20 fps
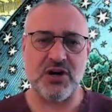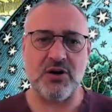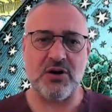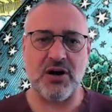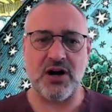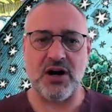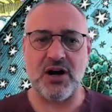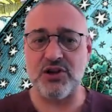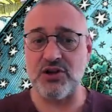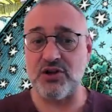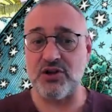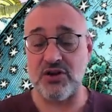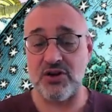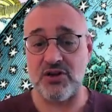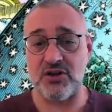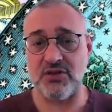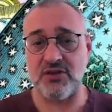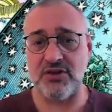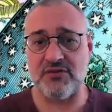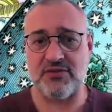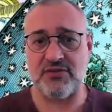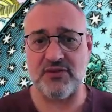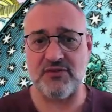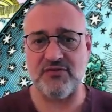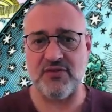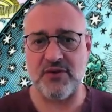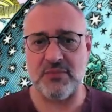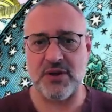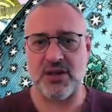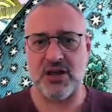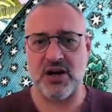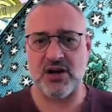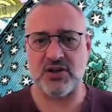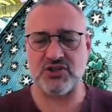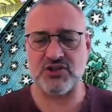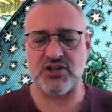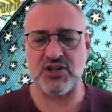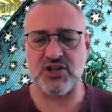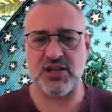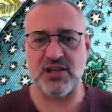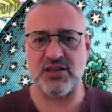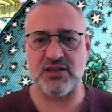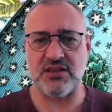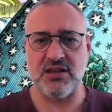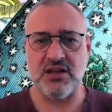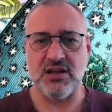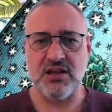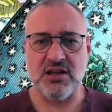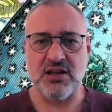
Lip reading: I look at the Fibonacci and